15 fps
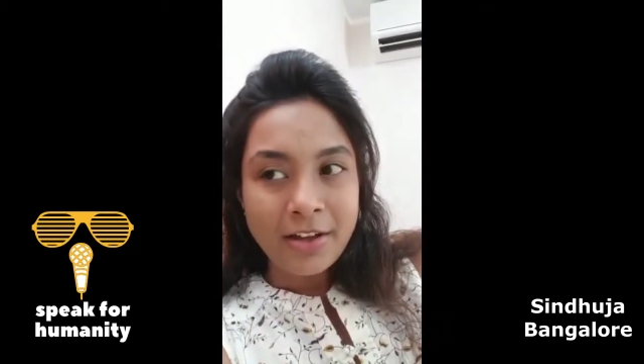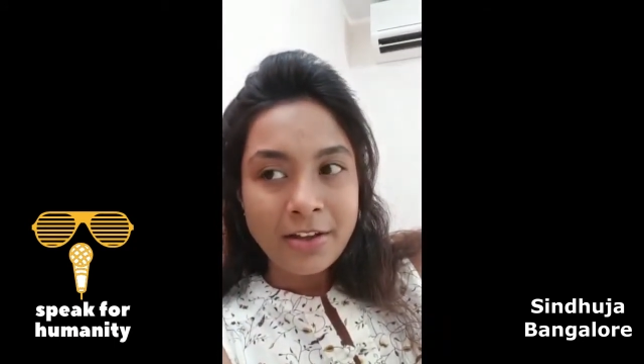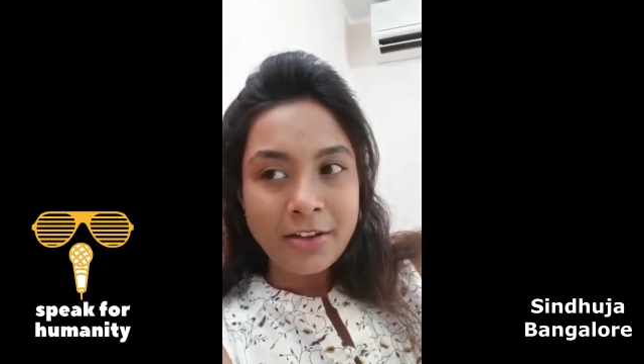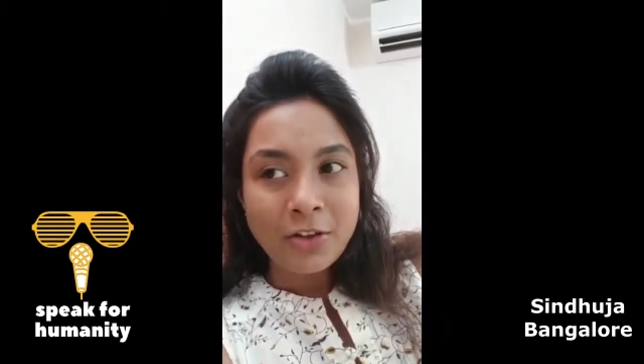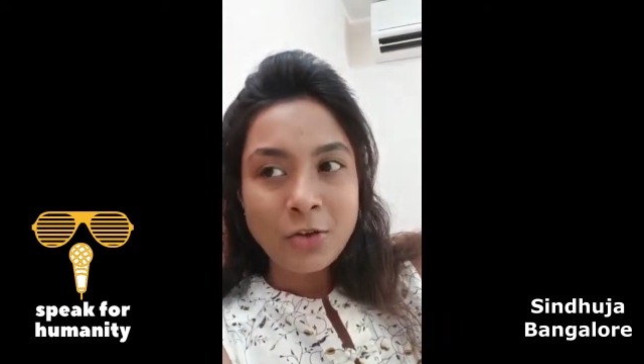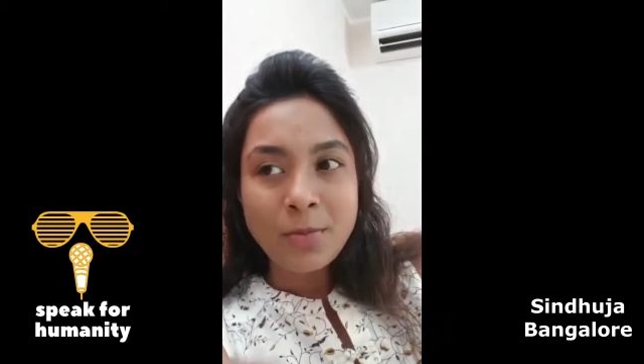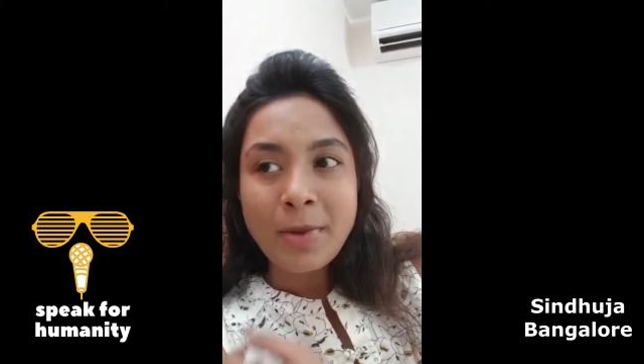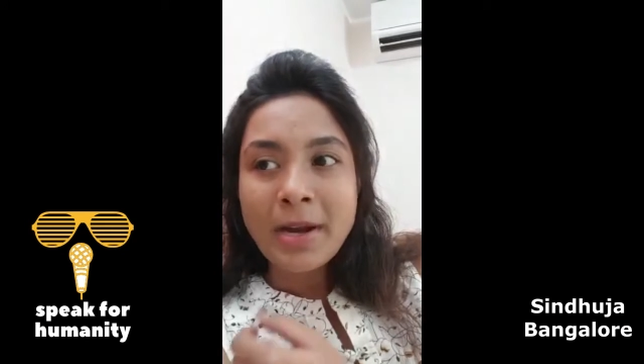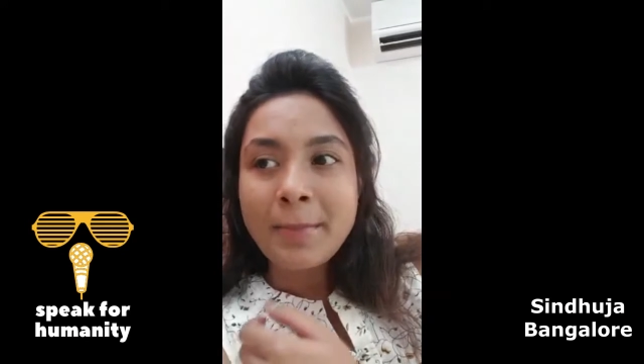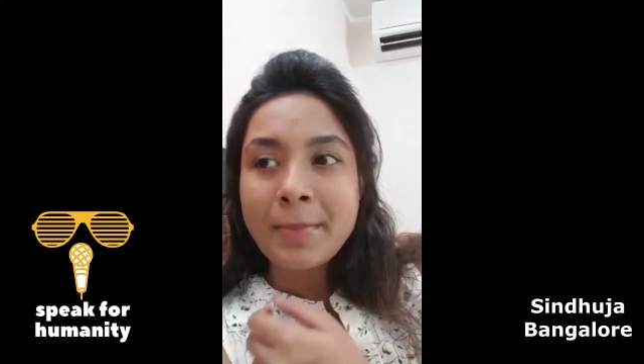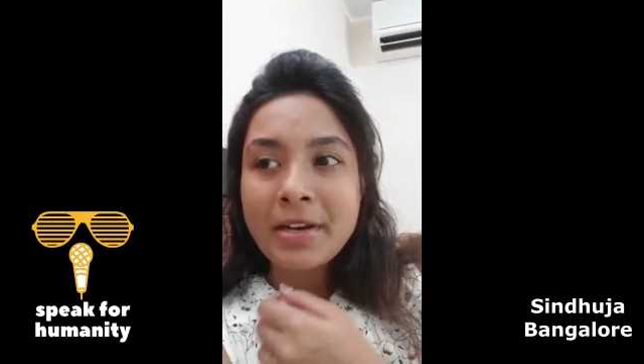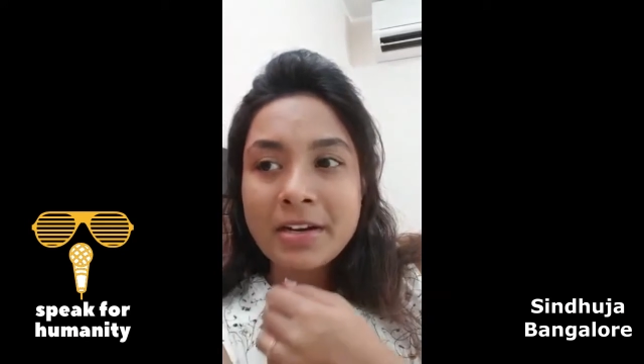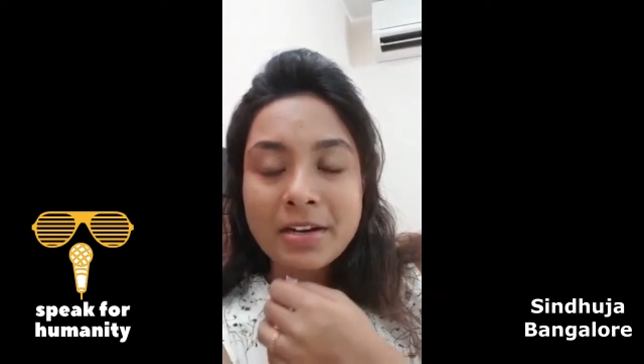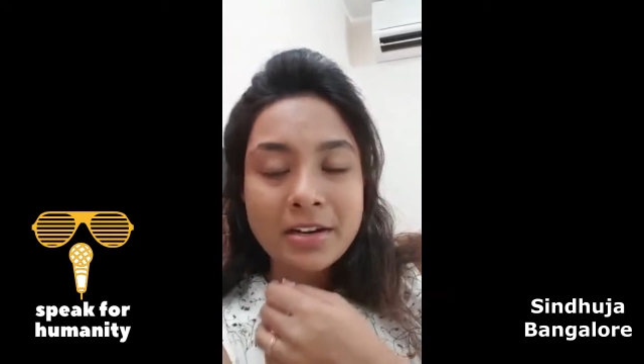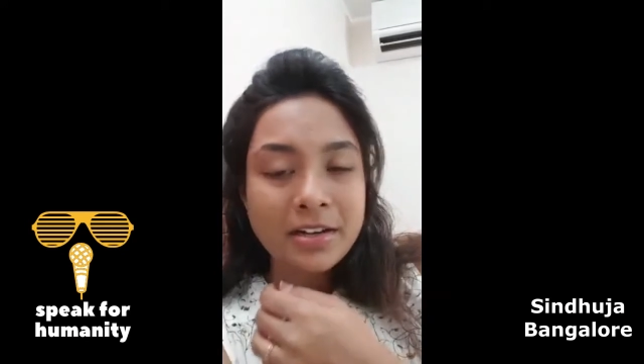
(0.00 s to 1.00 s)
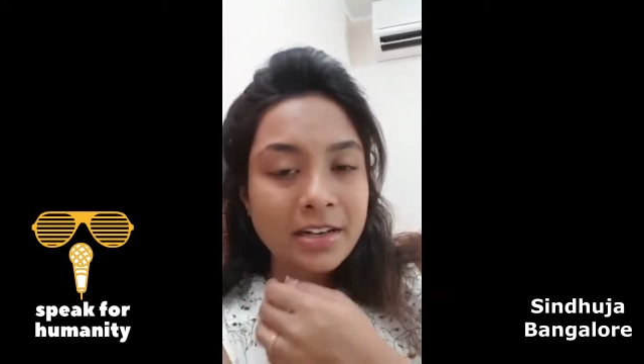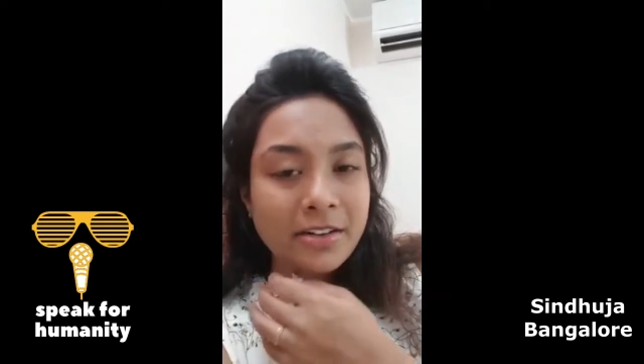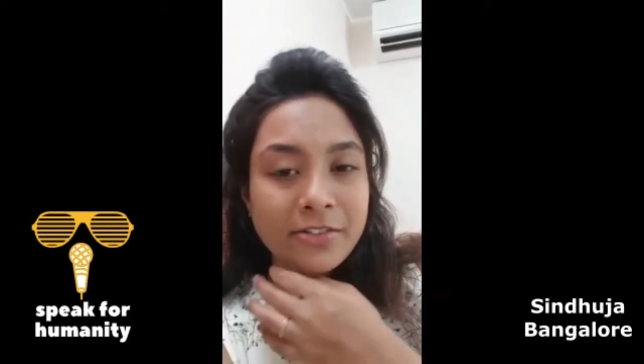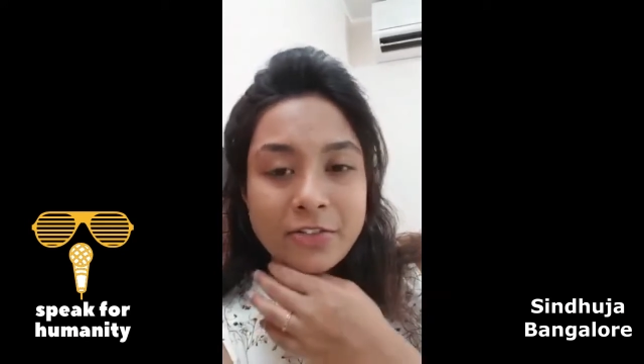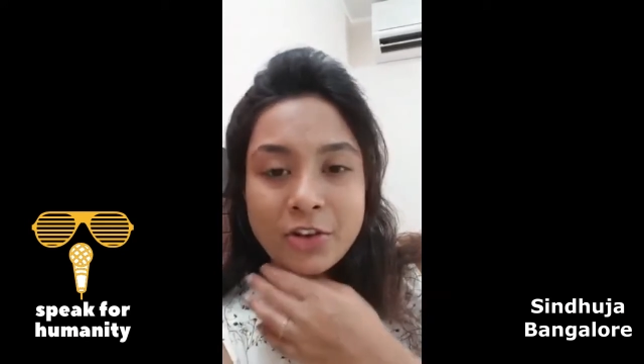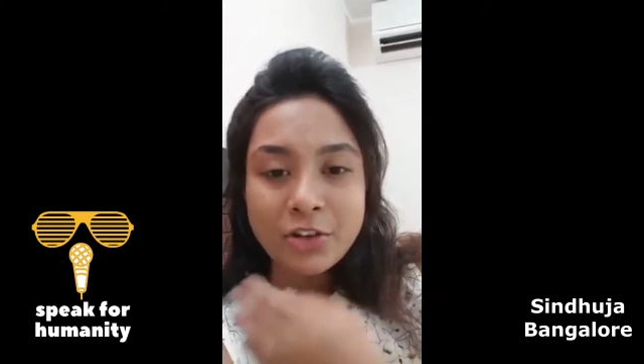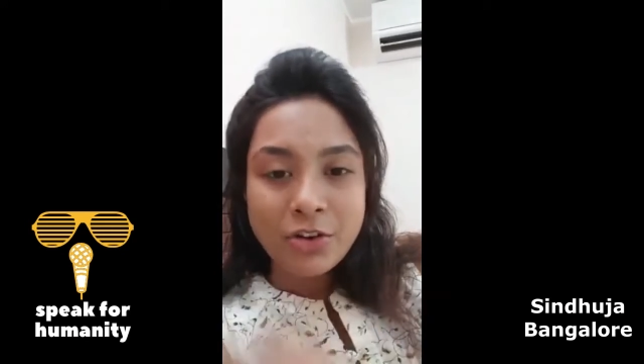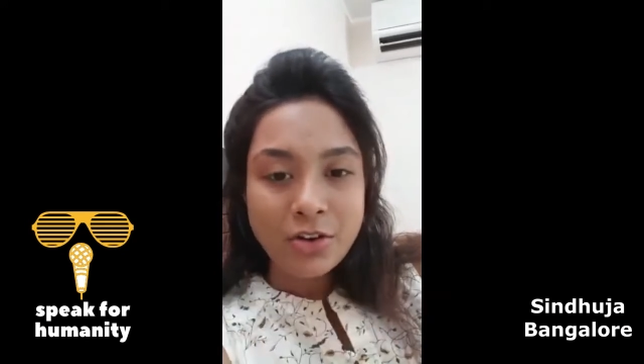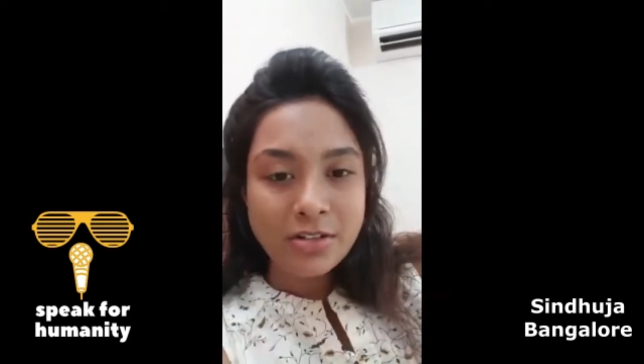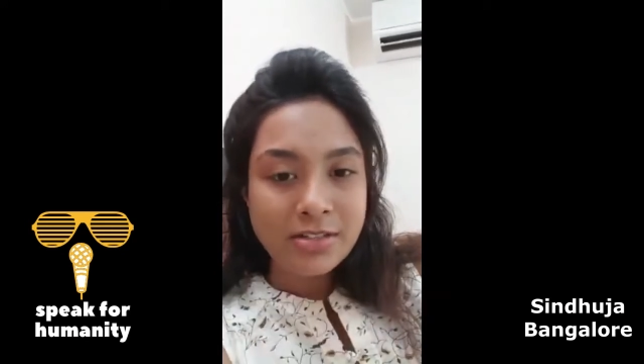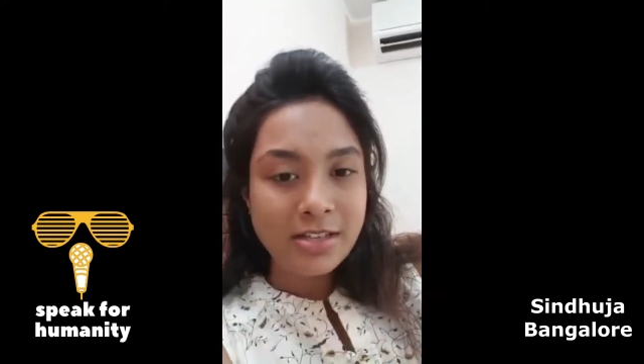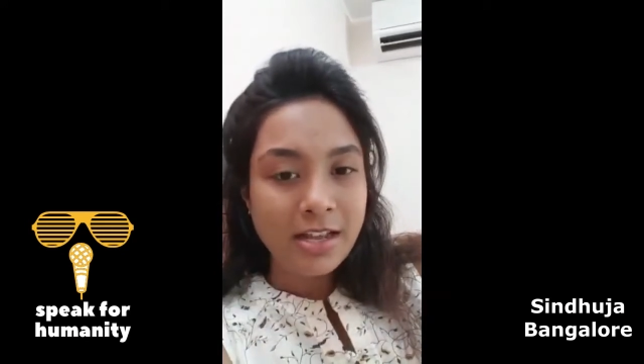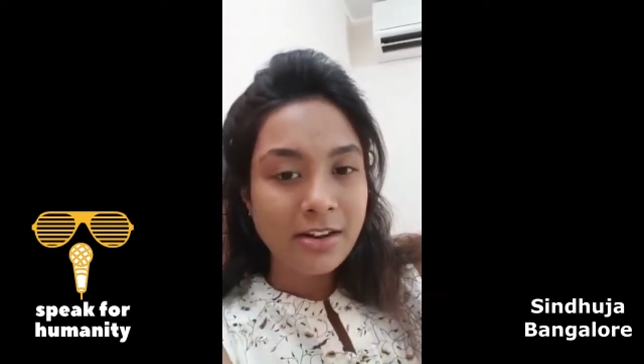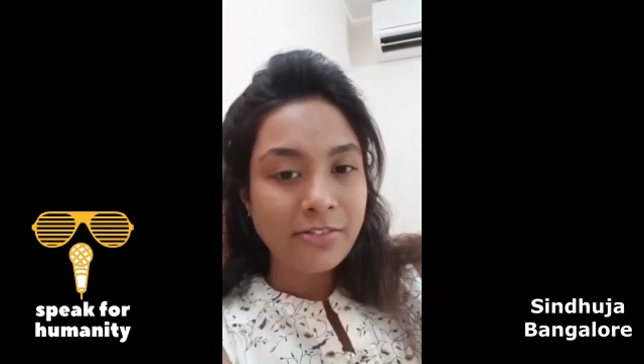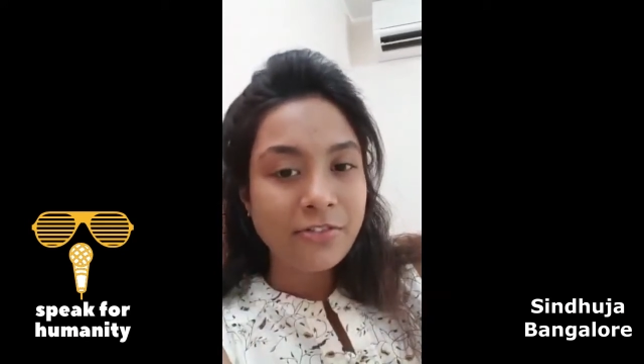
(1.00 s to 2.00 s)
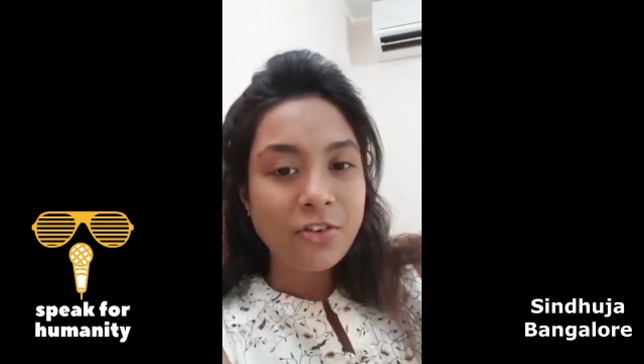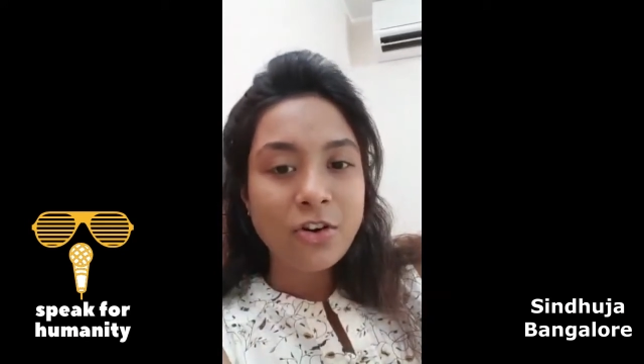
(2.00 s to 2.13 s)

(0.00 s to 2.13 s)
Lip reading: You might be earning for yourself